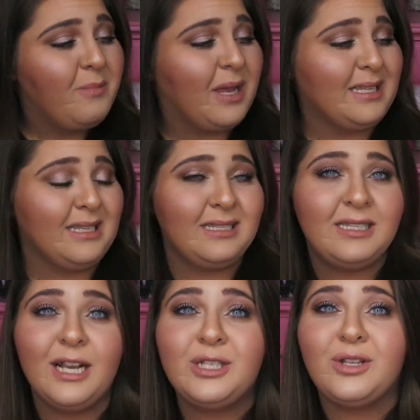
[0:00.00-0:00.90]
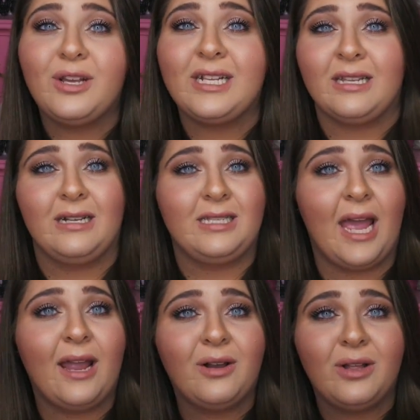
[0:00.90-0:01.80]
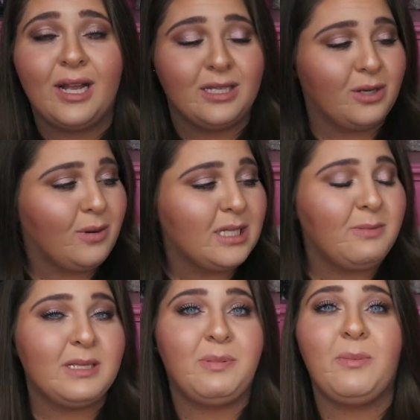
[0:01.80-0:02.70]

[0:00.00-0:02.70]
because it's tinsel, it's in a tangle, it's Christmas.